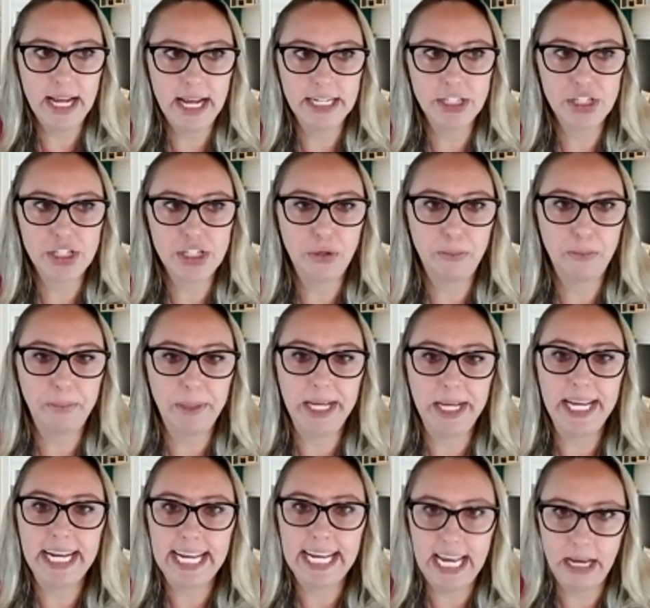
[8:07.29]
And so
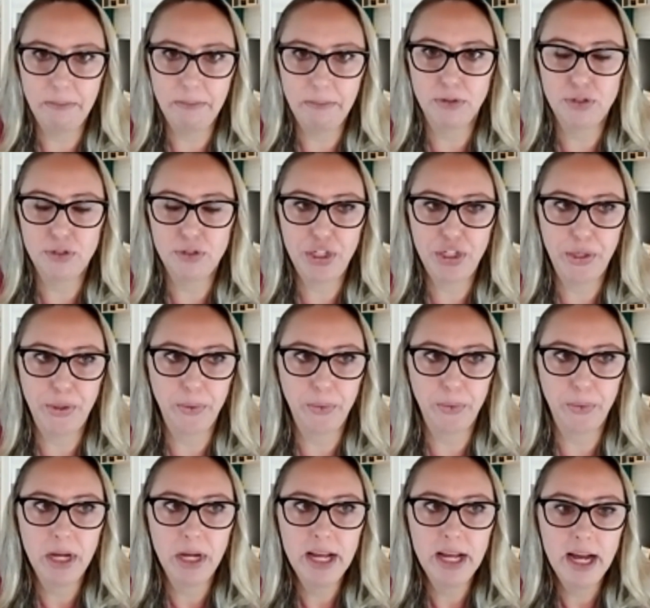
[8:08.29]
being able to